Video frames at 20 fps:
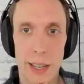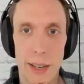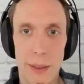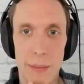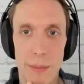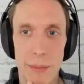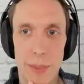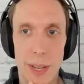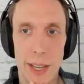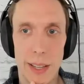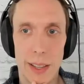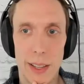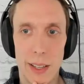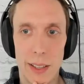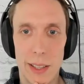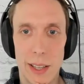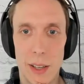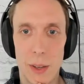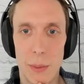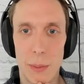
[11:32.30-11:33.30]
up, I
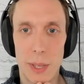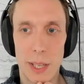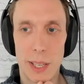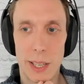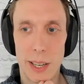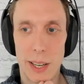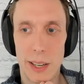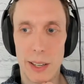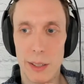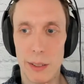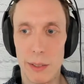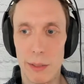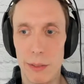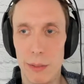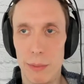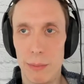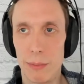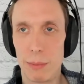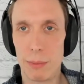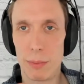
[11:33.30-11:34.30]
think that'll be kind of
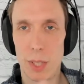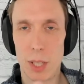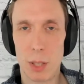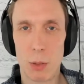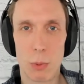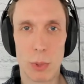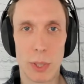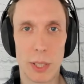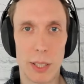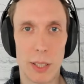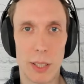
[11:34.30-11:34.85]
a really